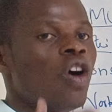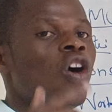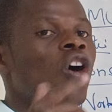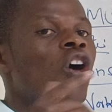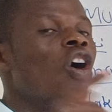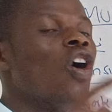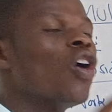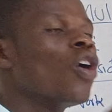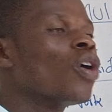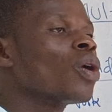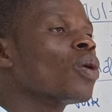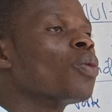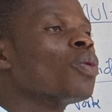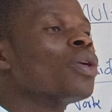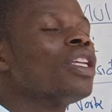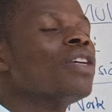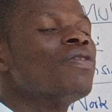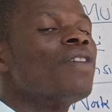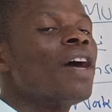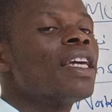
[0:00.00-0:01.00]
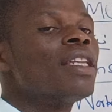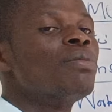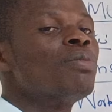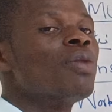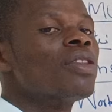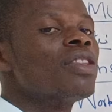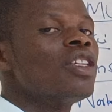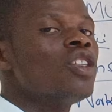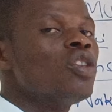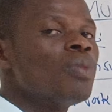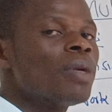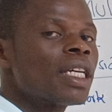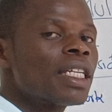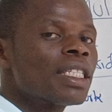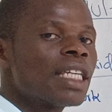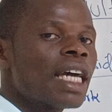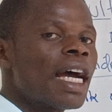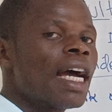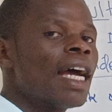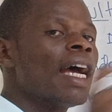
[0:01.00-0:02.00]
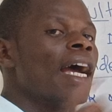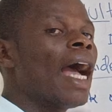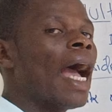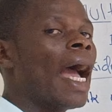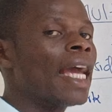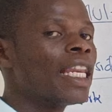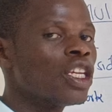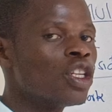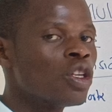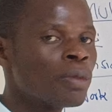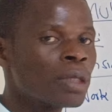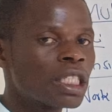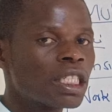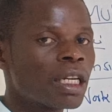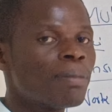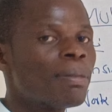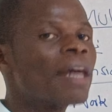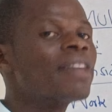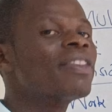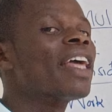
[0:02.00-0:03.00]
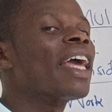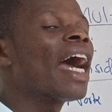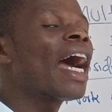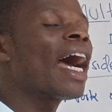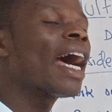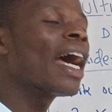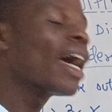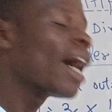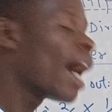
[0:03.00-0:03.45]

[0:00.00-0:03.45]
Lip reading: Or we divide both the numerator and denominator by the